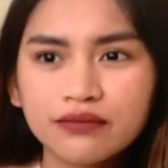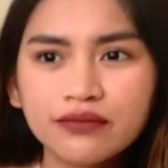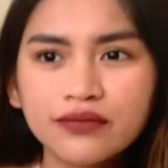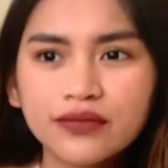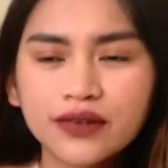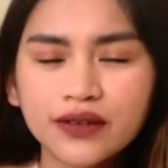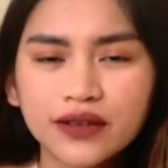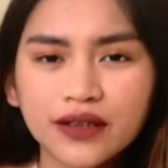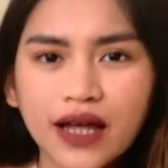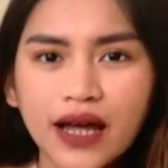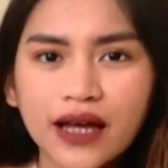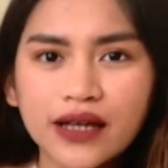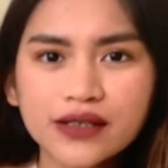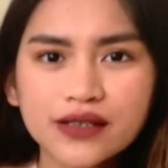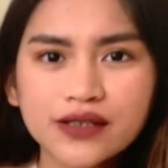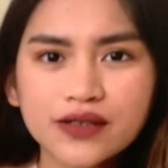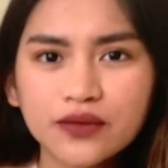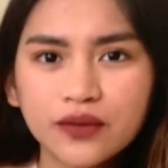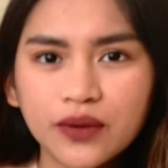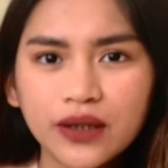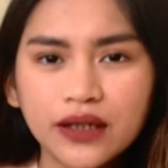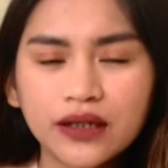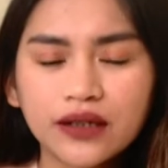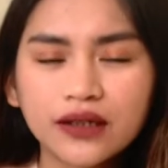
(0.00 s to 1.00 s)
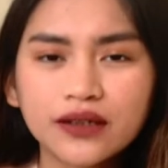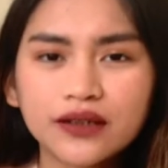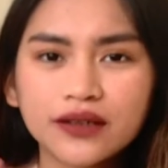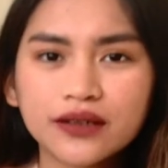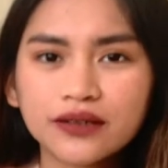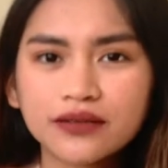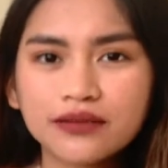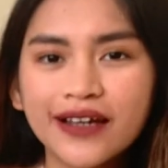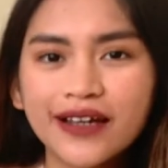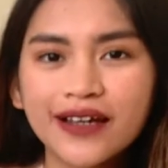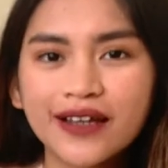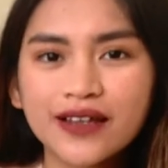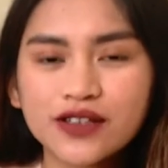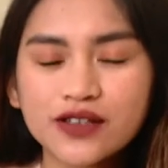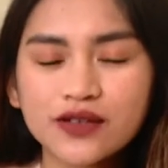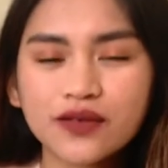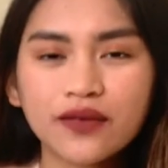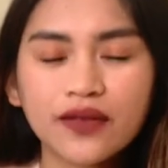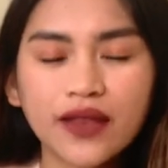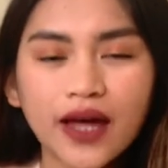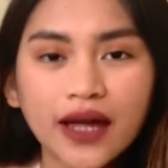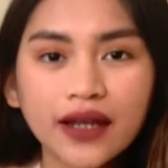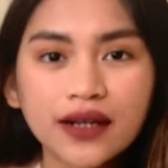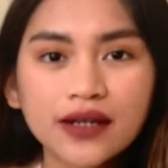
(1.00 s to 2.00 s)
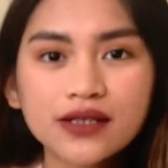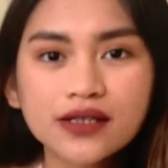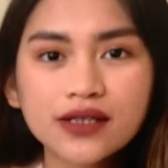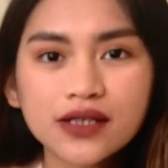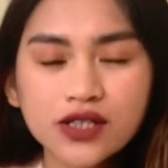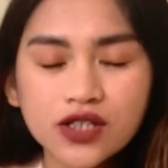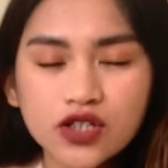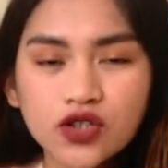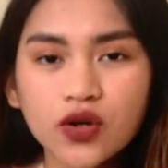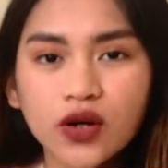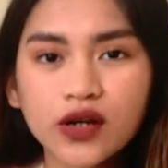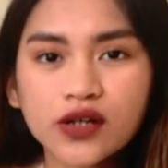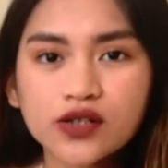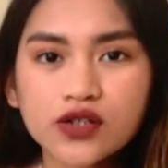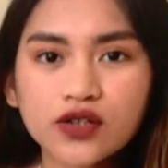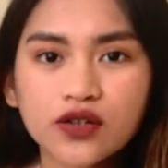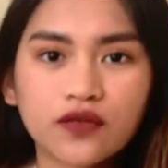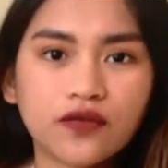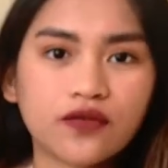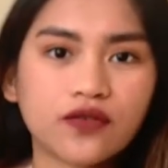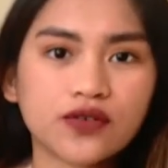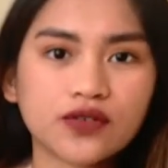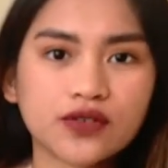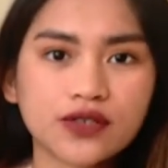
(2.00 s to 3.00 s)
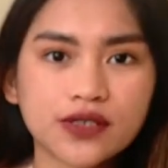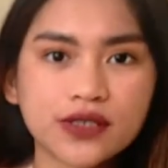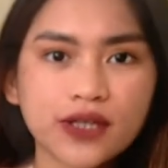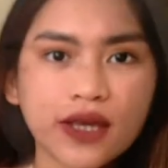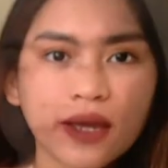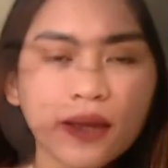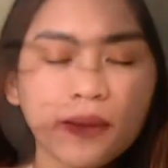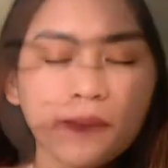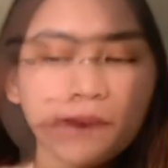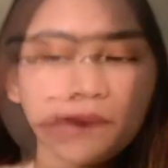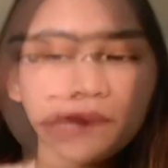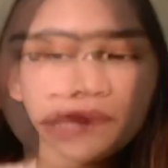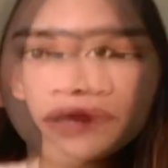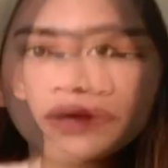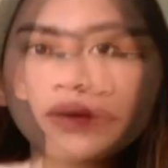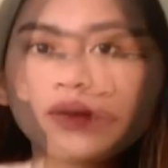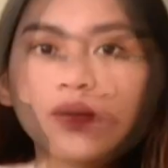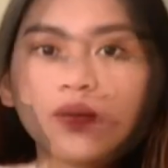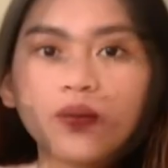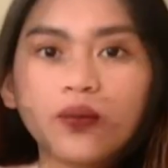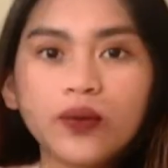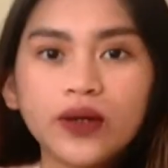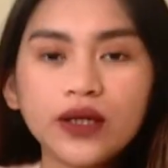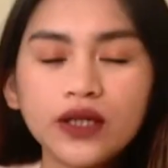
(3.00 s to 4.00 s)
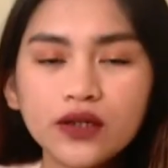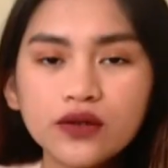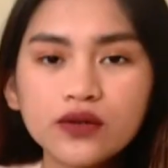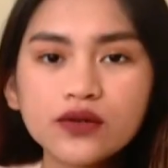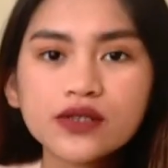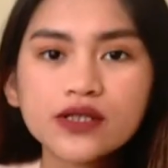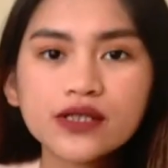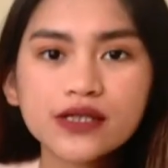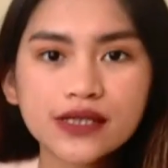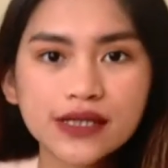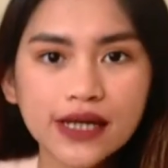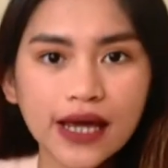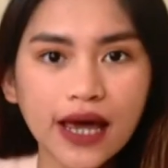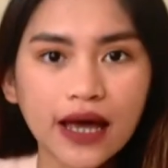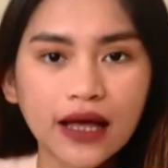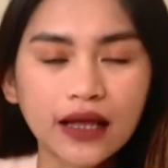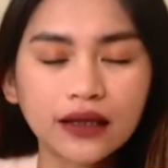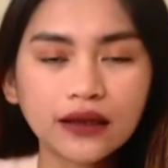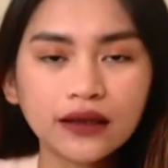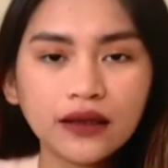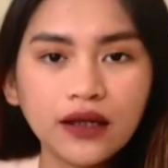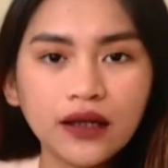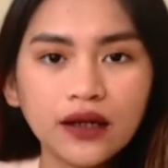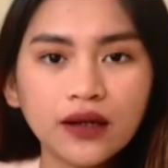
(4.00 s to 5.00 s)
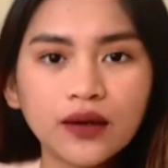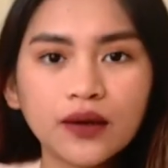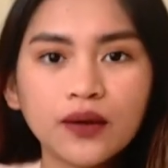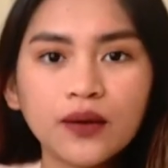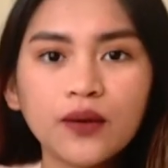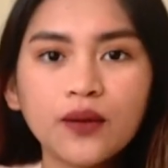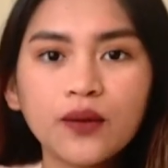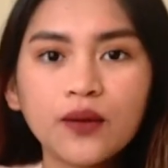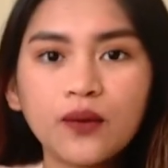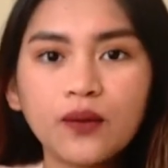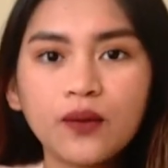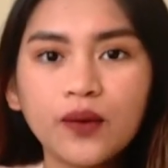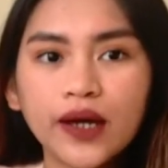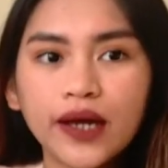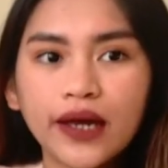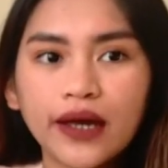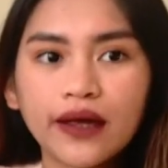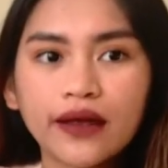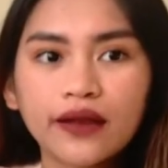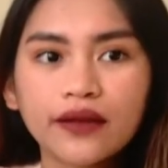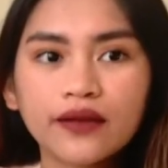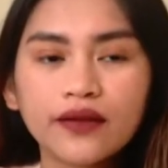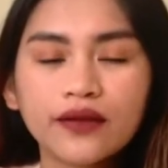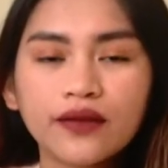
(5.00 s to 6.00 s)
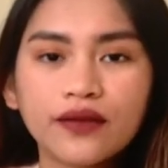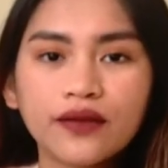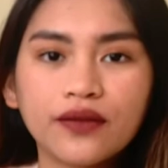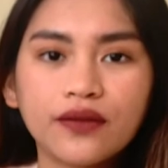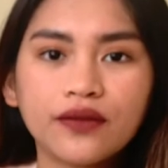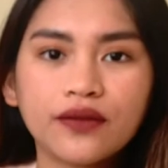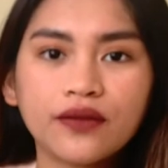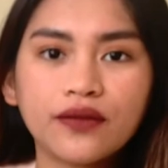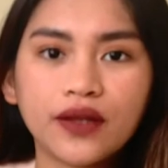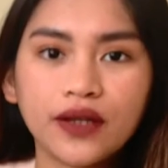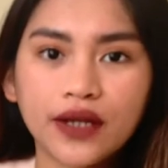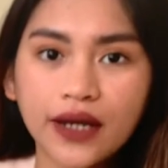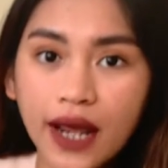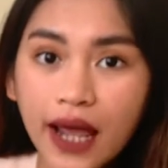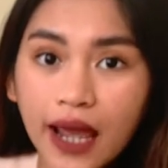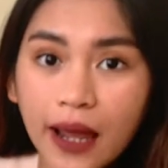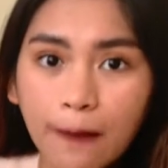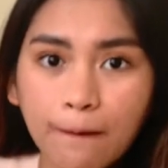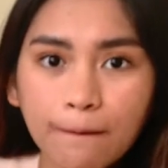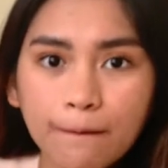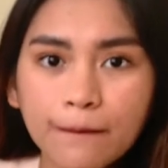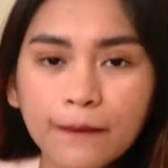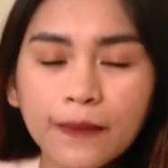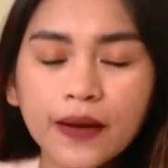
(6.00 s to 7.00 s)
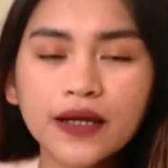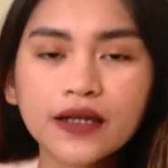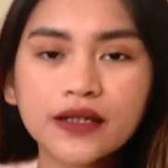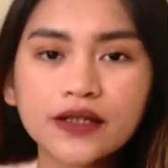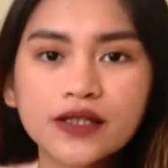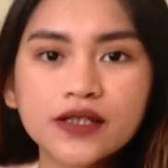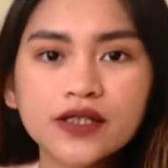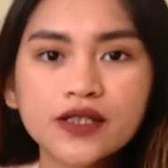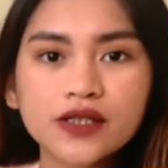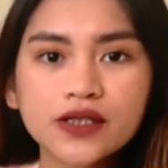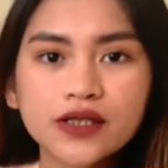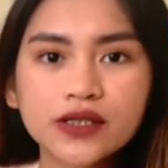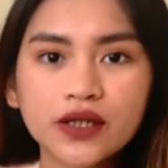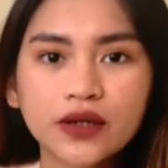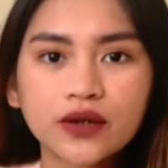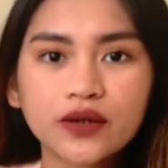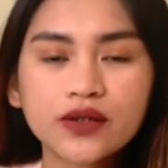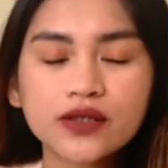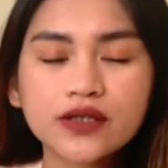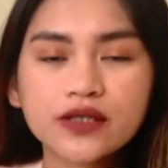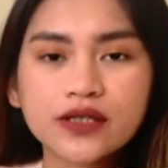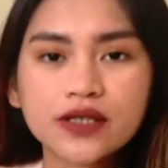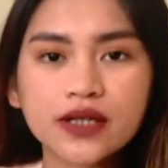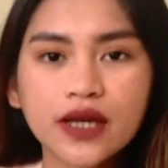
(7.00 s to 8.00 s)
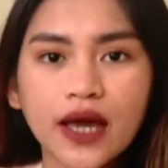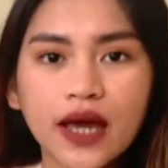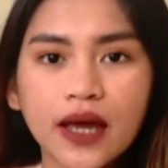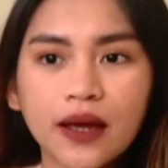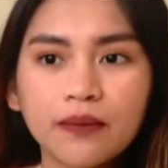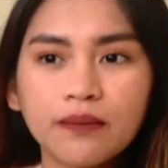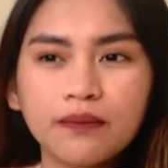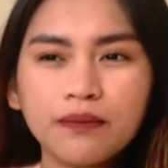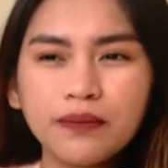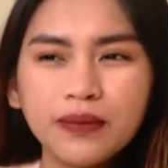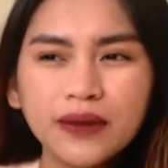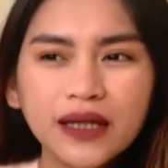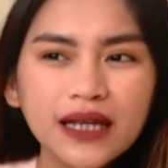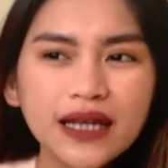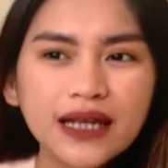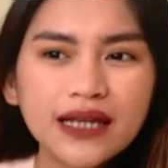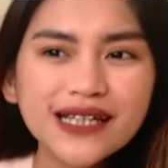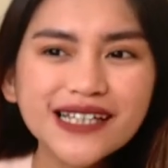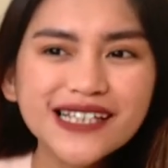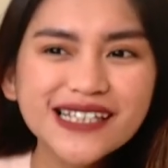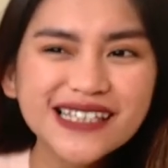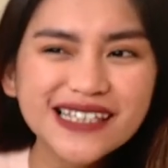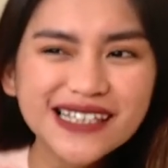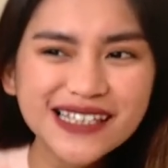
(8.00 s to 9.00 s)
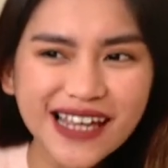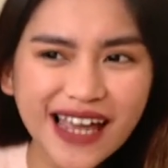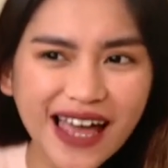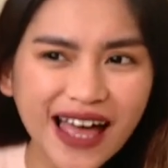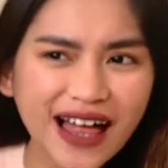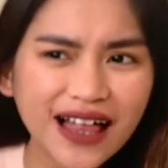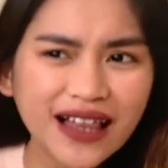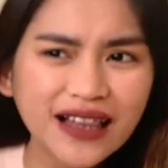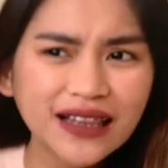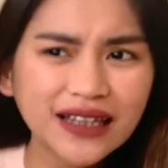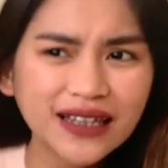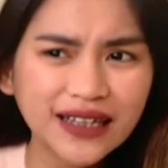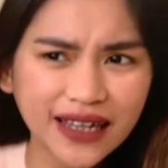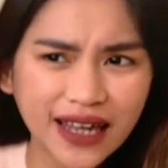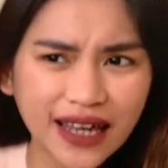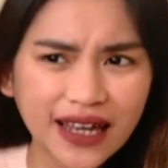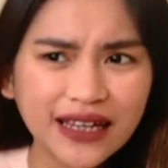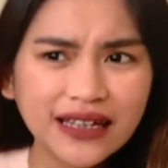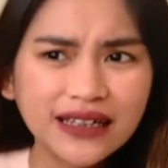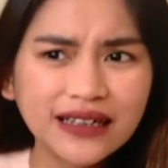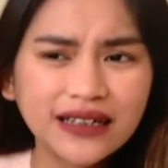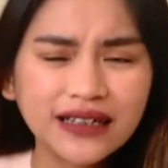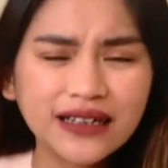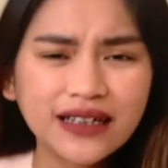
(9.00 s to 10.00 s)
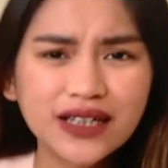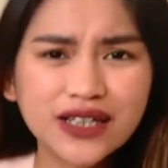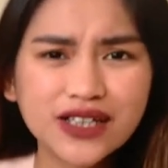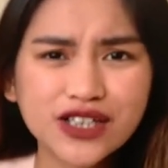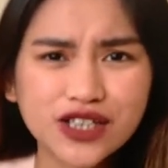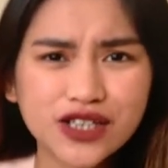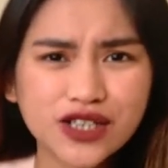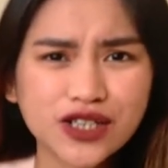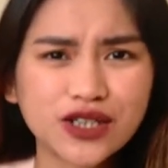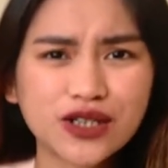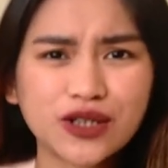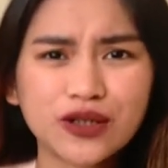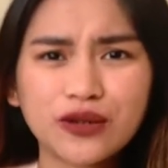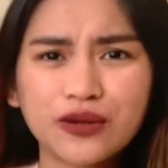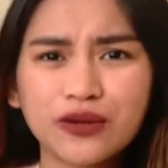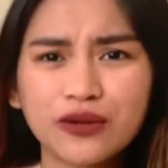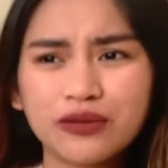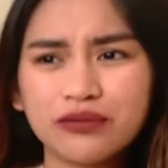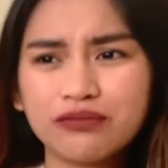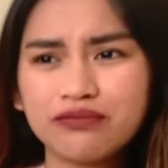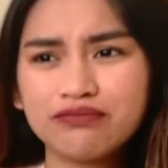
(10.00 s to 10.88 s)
last week. So that is the structure for say. We use tell with the name. So you say, please tell Katie to